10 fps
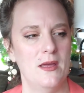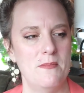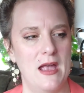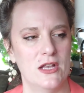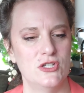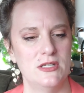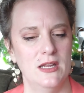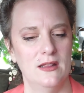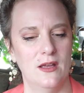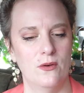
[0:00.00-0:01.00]

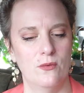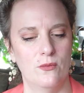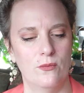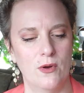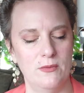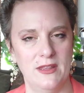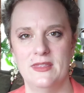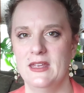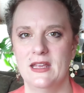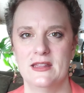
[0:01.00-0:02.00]
imagining that what we
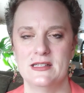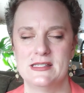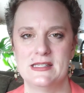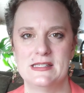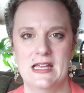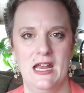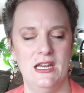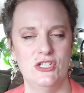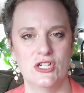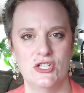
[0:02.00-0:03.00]
think that
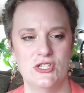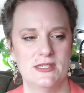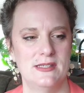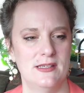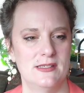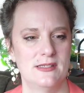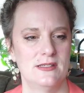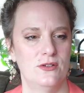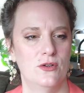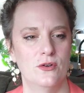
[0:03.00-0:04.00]
society judges
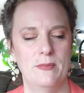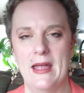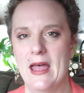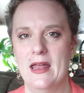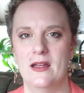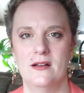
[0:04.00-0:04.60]
as good or bad,